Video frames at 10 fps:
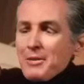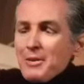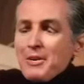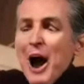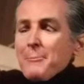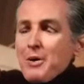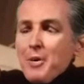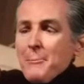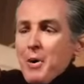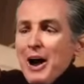Yeah, man, we
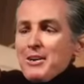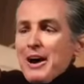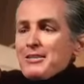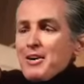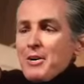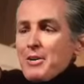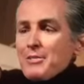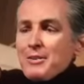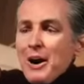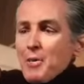apologize, dude. You
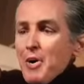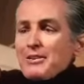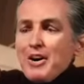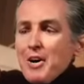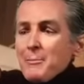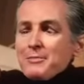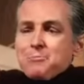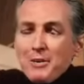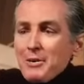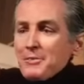know, we're only human.
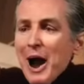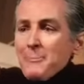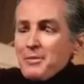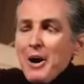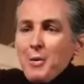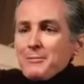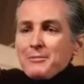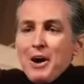Sometimes uh, we fall